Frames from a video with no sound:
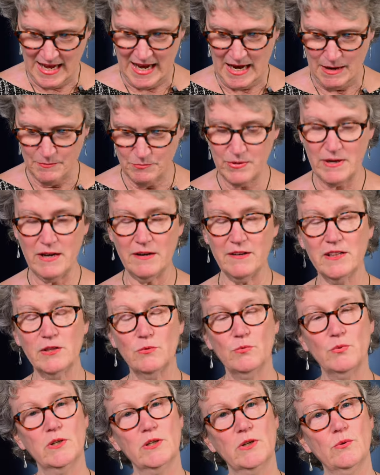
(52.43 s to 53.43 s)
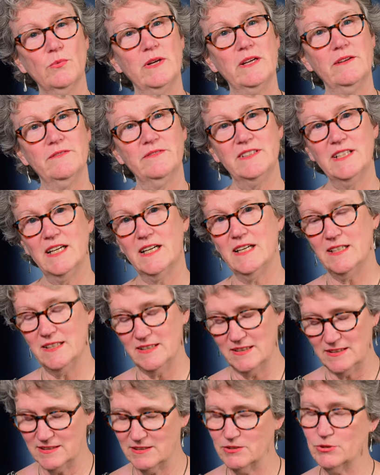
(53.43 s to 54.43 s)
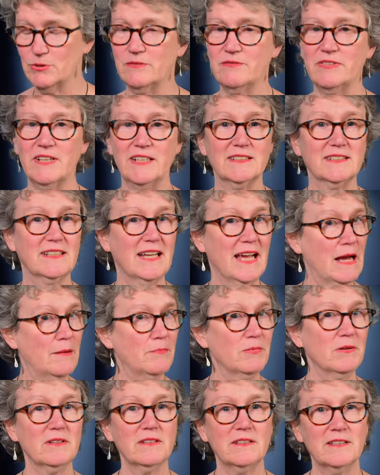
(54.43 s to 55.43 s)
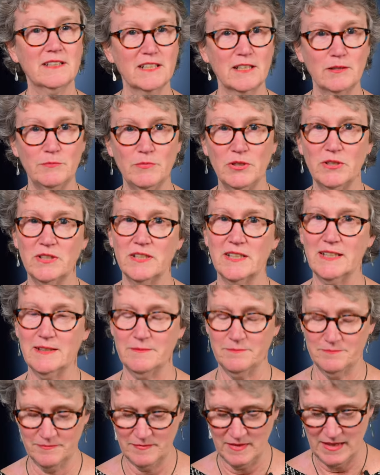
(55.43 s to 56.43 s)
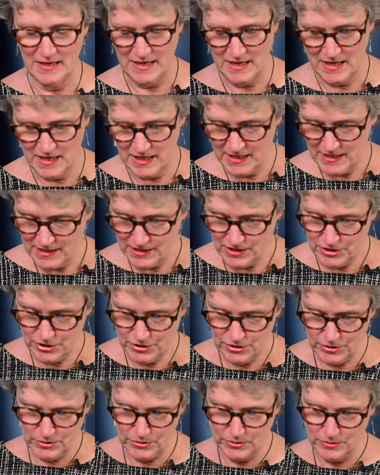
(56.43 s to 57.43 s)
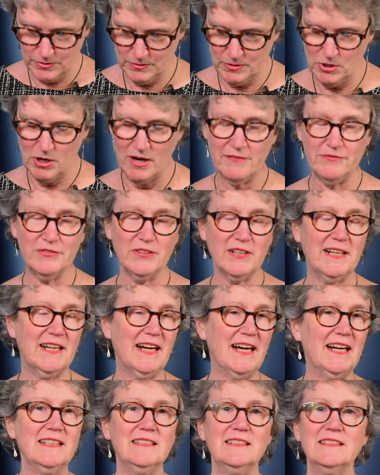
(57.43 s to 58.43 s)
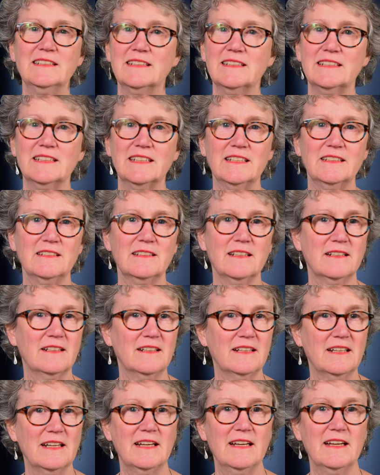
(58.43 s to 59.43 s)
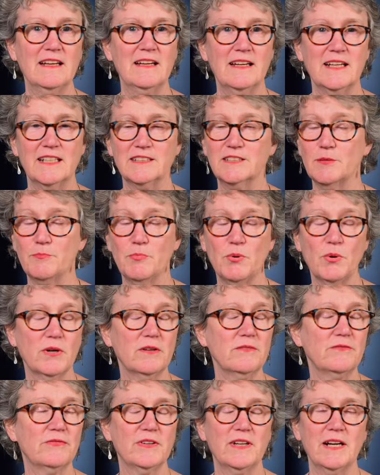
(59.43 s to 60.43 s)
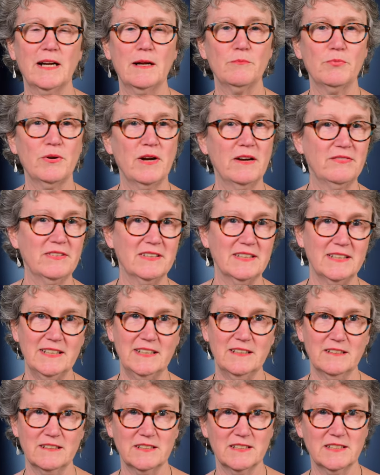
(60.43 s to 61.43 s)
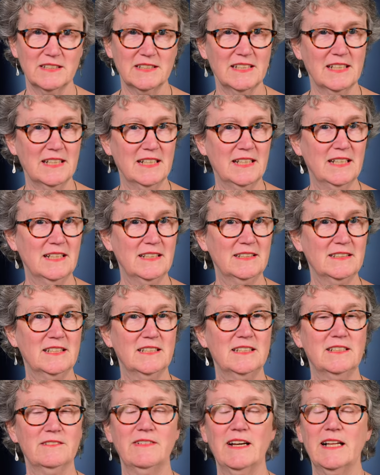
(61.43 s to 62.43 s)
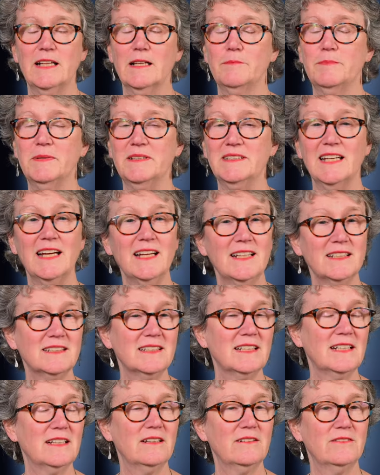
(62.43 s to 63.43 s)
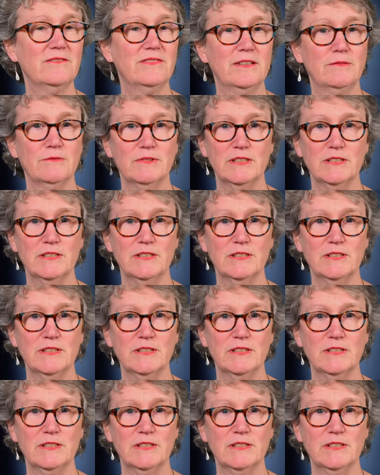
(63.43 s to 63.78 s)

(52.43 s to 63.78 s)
I'm proud of the work we have done to invest capital in the community, to offer guidance and support for nonprofit leaders, to develop attentive and